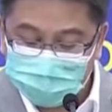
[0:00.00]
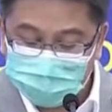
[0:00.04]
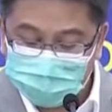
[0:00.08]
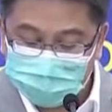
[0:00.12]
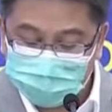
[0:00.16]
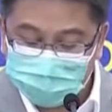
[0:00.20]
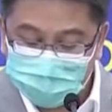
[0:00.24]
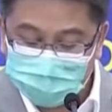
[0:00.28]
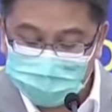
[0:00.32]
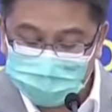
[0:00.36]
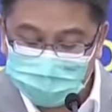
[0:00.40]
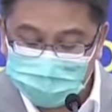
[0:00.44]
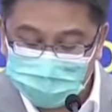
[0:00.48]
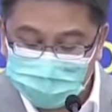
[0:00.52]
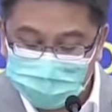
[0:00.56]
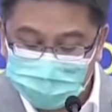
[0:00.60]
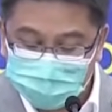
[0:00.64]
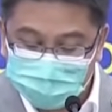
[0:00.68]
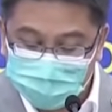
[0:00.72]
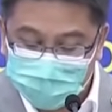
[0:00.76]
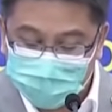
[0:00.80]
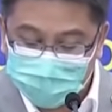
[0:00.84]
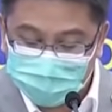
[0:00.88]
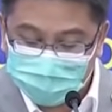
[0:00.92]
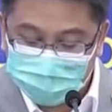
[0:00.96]
strict
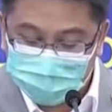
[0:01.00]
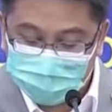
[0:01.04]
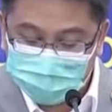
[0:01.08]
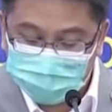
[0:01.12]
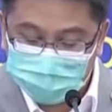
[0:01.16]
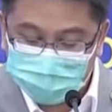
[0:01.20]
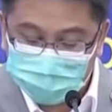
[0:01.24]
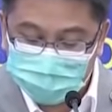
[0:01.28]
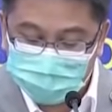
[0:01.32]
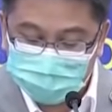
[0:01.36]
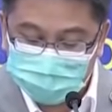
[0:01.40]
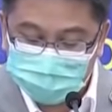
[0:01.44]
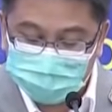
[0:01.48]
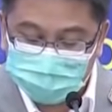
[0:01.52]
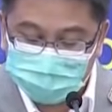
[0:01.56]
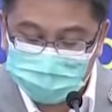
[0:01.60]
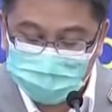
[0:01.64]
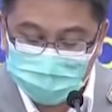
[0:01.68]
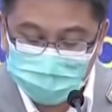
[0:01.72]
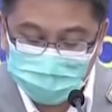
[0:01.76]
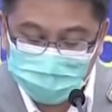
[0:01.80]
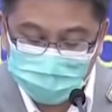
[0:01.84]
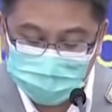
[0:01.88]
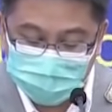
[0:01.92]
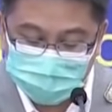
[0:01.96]
controlled areas, which is the
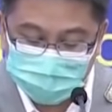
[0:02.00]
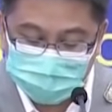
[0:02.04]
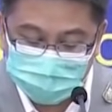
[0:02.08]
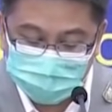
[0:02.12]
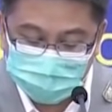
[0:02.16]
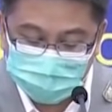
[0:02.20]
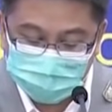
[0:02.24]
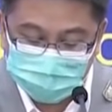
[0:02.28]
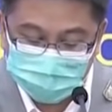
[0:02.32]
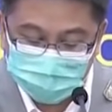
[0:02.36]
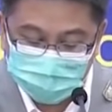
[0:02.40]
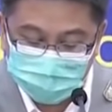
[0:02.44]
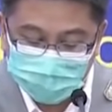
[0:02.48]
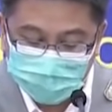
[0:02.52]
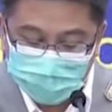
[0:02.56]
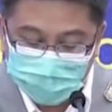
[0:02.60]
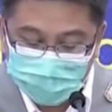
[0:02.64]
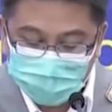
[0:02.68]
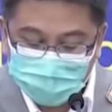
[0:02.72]
dark red zone,